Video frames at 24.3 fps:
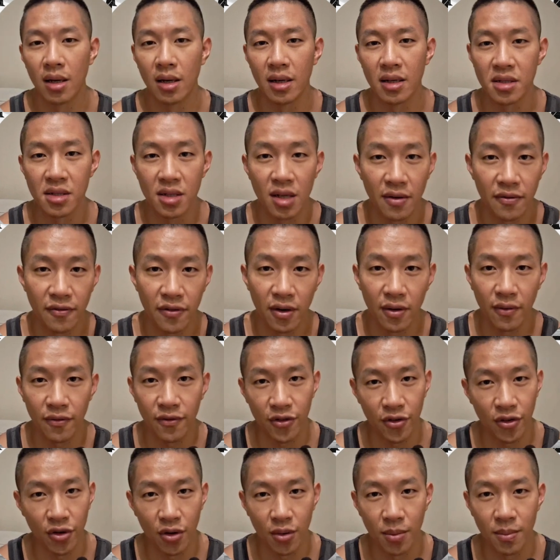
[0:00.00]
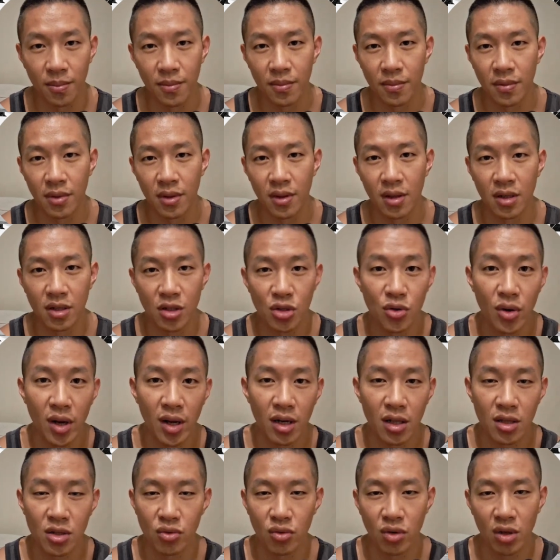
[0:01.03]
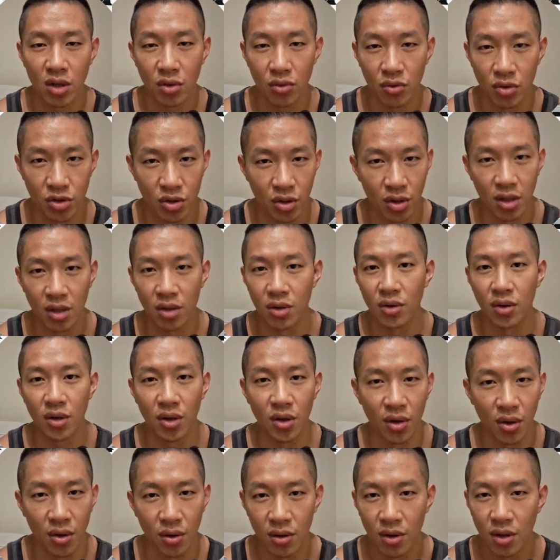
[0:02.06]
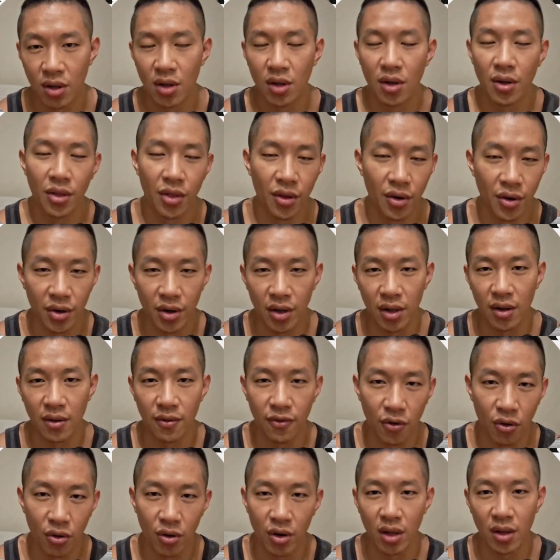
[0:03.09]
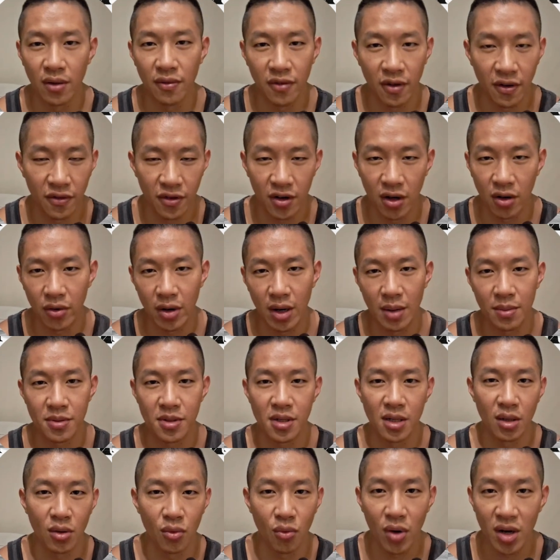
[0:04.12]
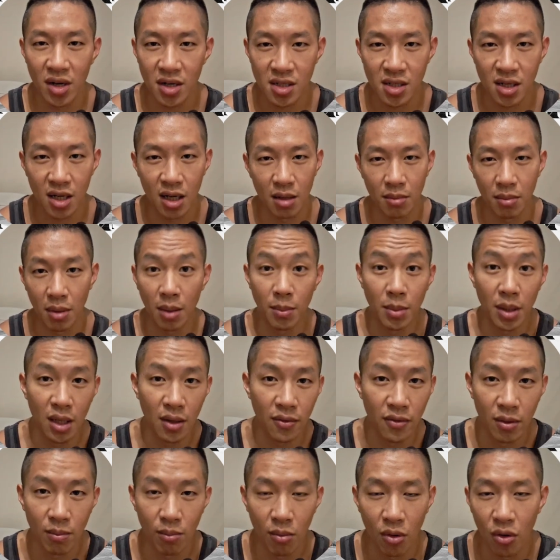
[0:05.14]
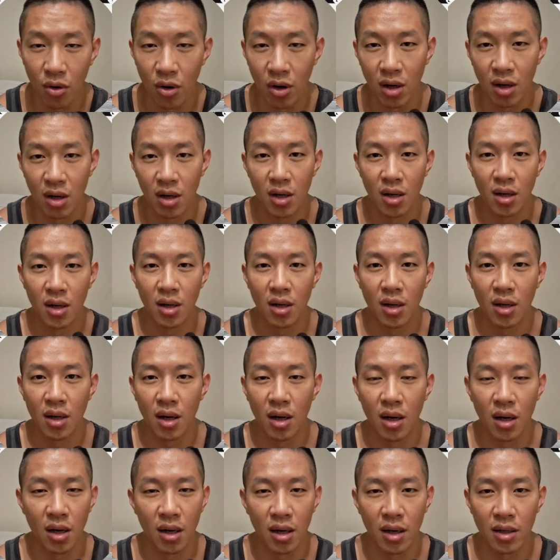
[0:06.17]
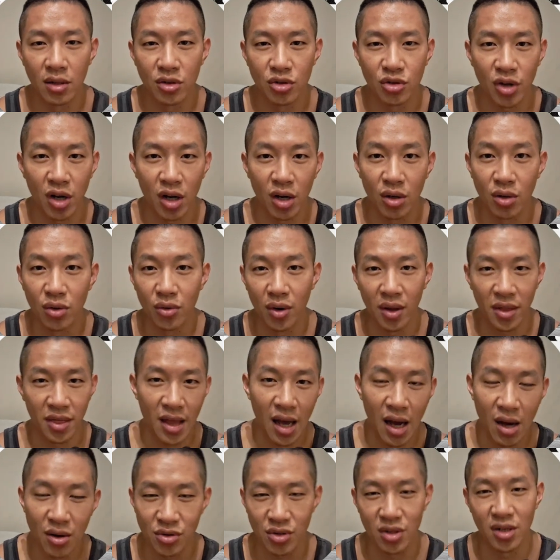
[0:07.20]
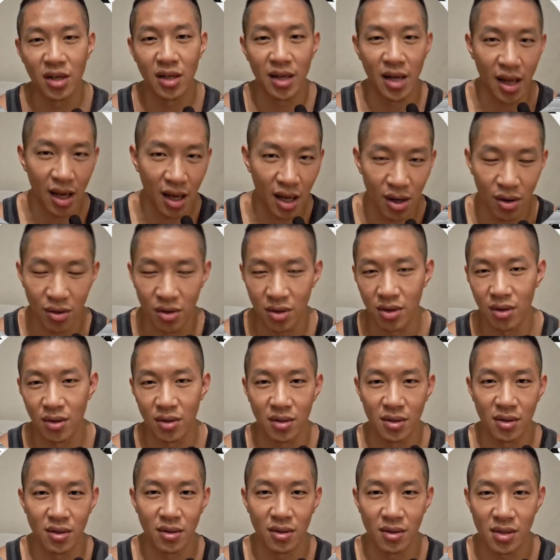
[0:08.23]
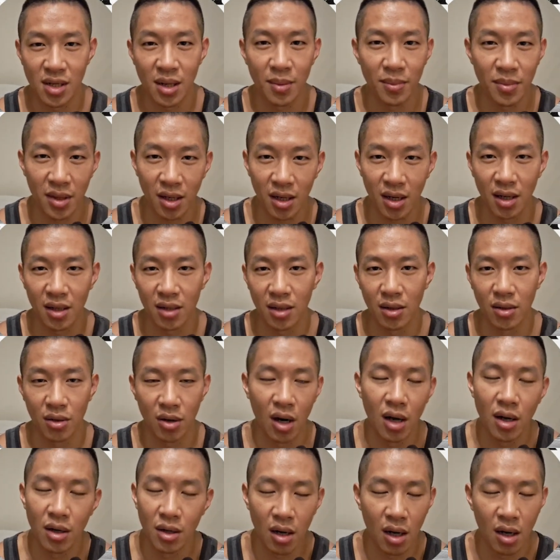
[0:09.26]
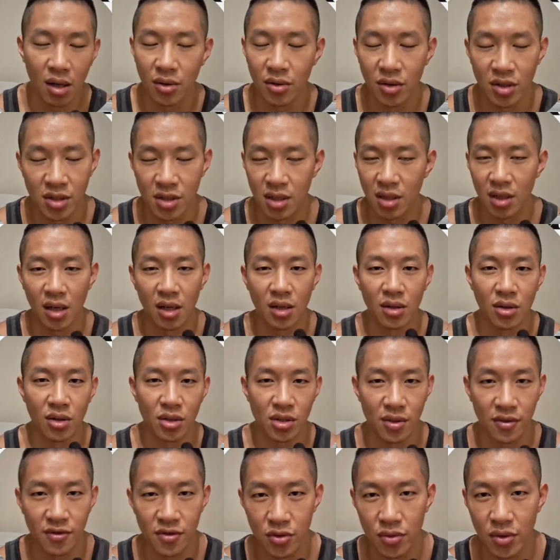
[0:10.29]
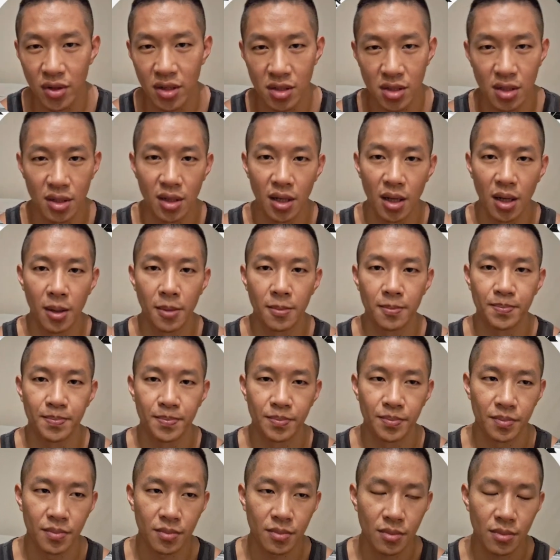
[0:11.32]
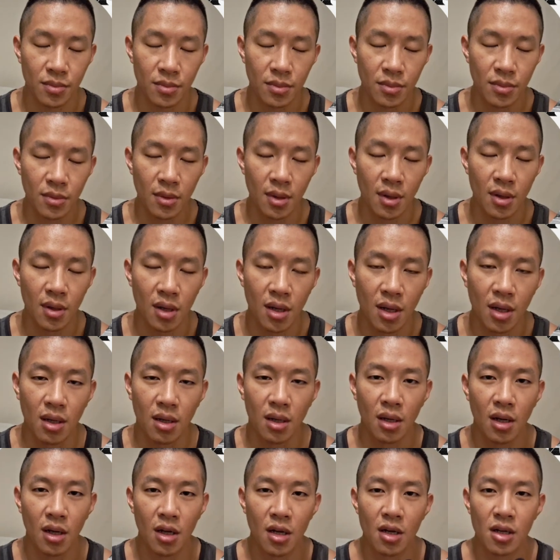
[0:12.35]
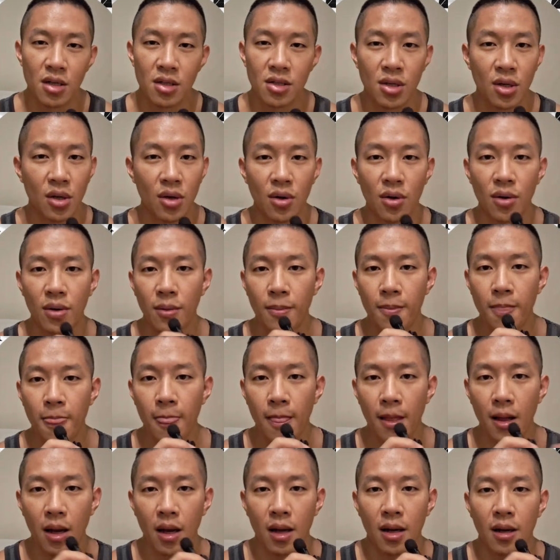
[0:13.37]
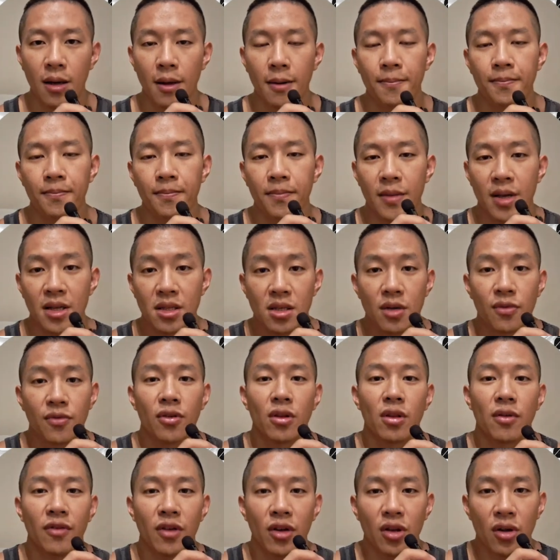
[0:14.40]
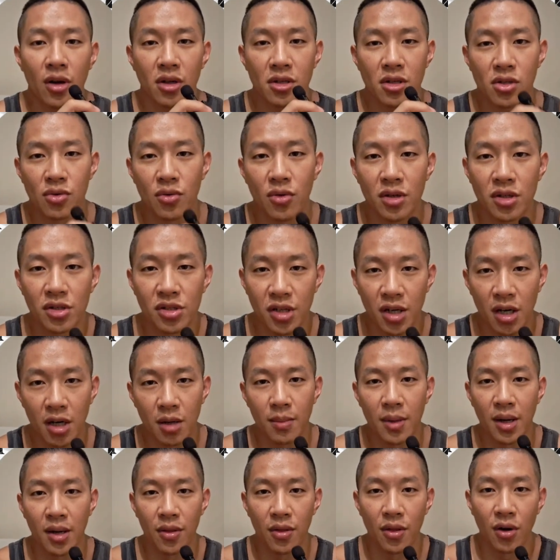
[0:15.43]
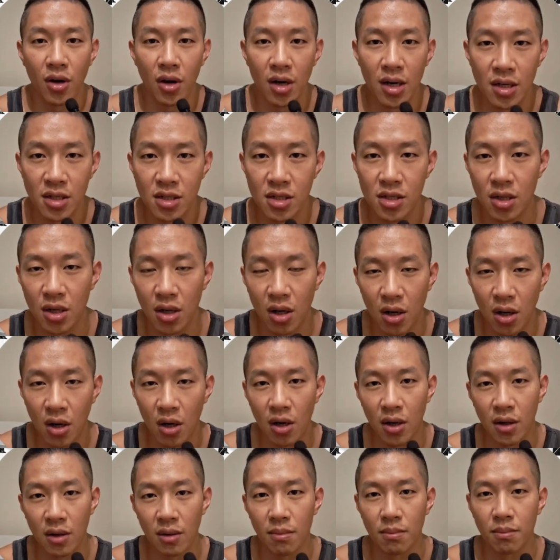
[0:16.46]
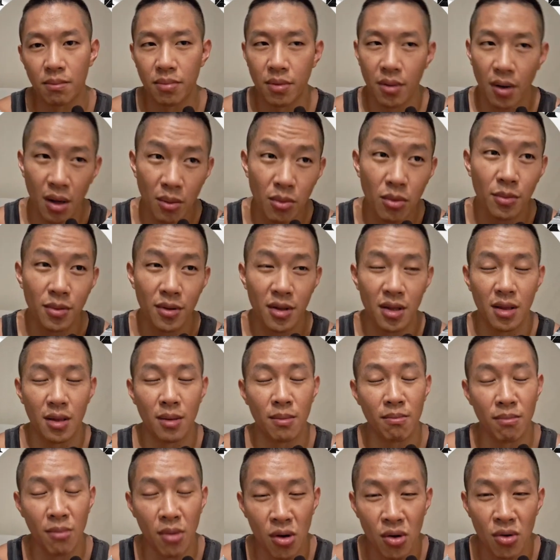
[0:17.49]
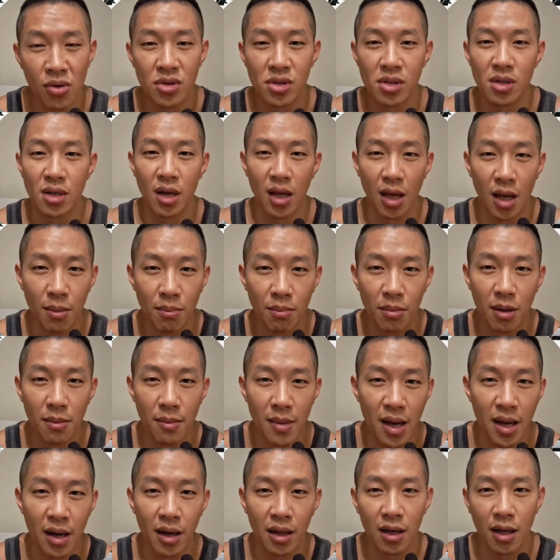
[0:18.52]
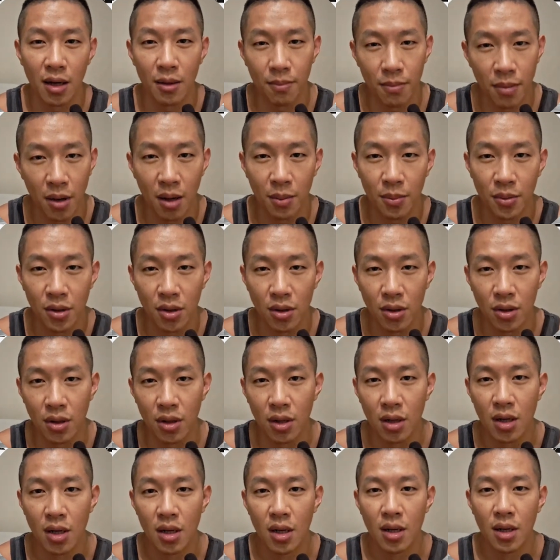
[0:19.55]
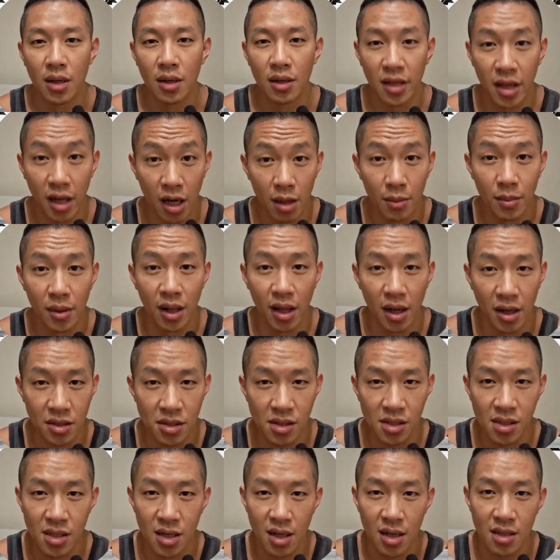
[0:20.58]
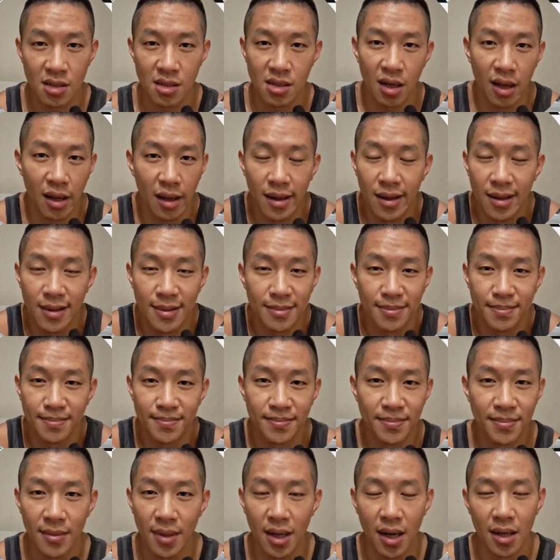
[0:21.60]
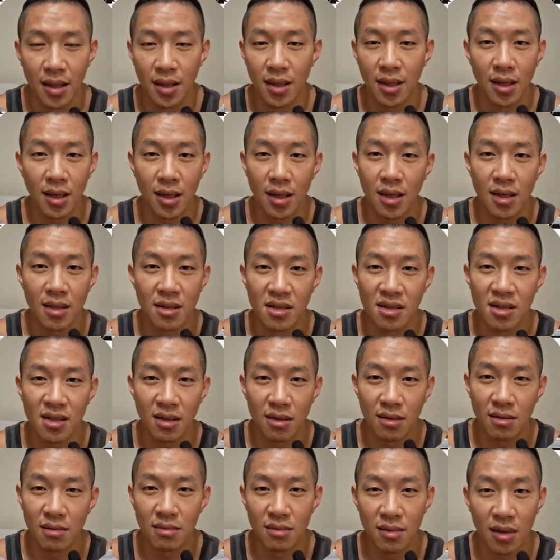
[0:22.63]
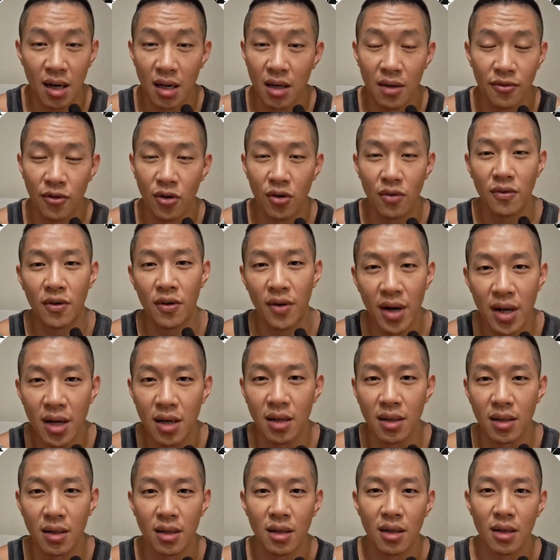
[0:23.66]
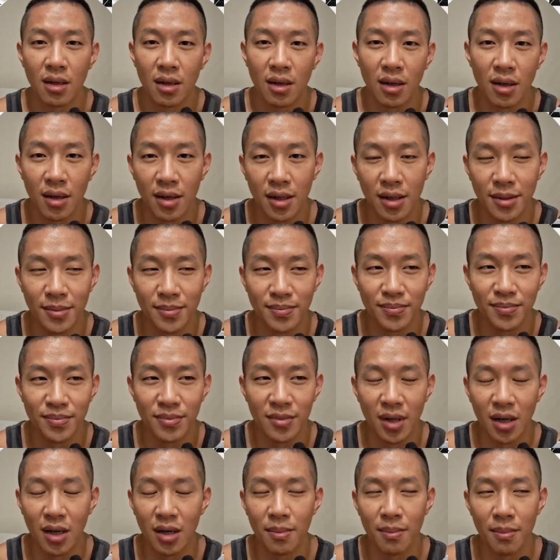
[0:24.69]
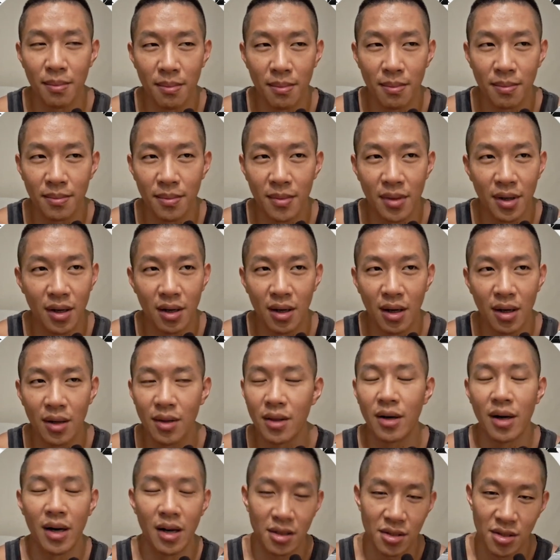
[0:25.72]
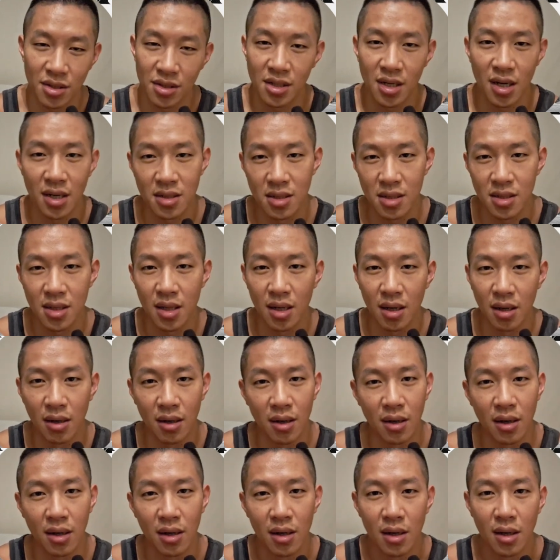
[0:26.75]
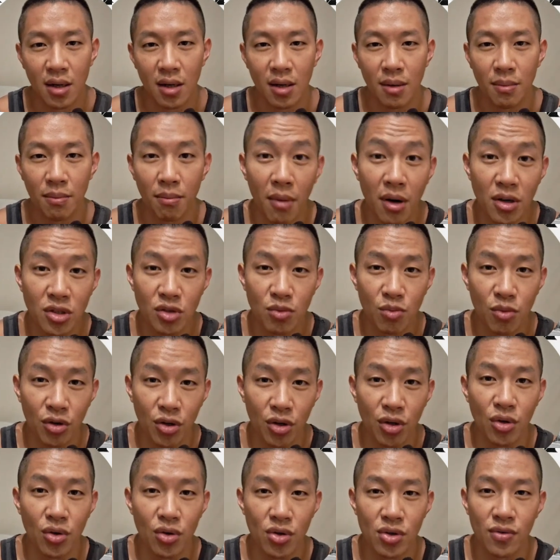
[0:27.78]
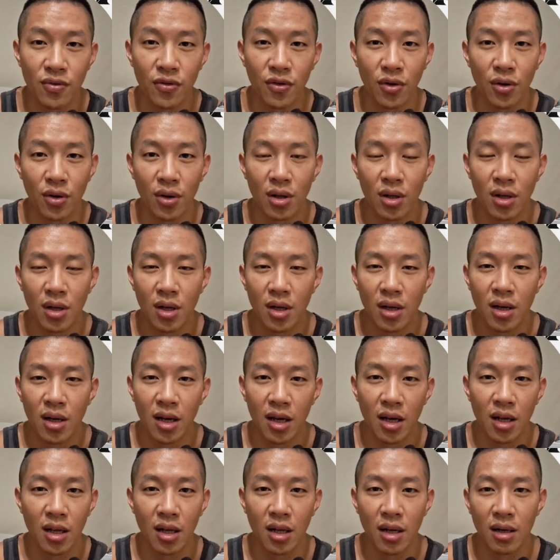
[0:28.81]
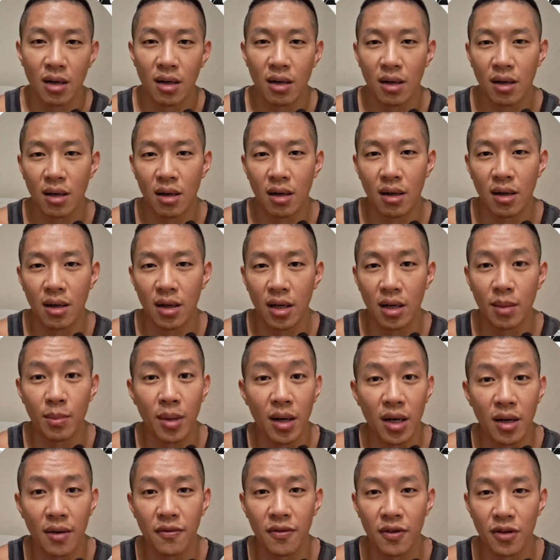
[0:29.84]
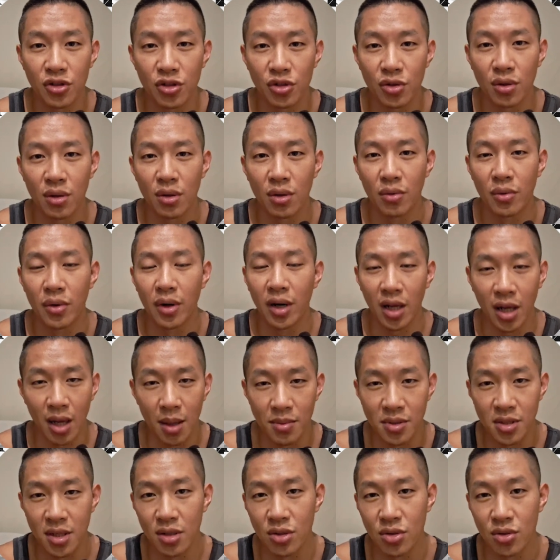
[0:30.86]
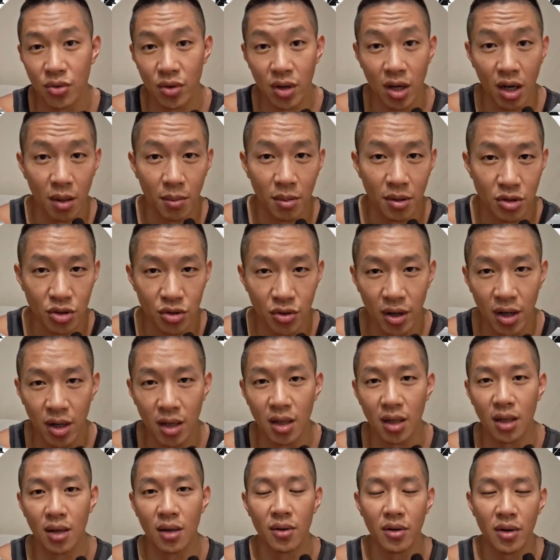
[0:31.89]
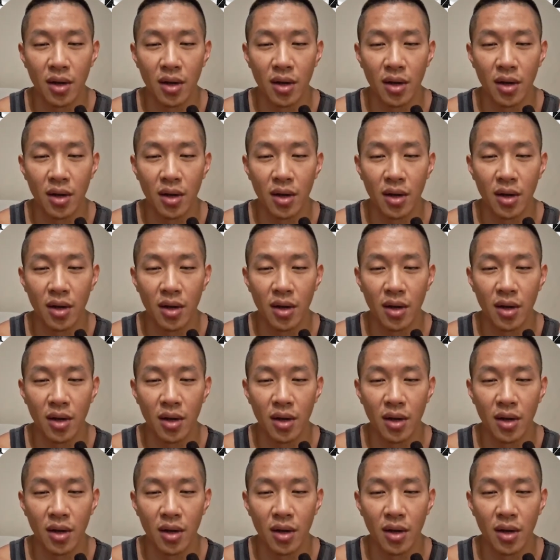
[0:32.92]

It's different from the two-handed swing, which you can do, 30, 40, 50 reps in one set, maybe even more, and try to do 1,000 a day or something like that, or hundreds and hundreds of swings a day. Okay, so that's it for the video. I just want to share my thoughts on probably the most emblematic and popular kettlebell exercise, and I think it's kind of overrated. There are other exercises that are much more useful and beneficial when it comes down to kettlebell training.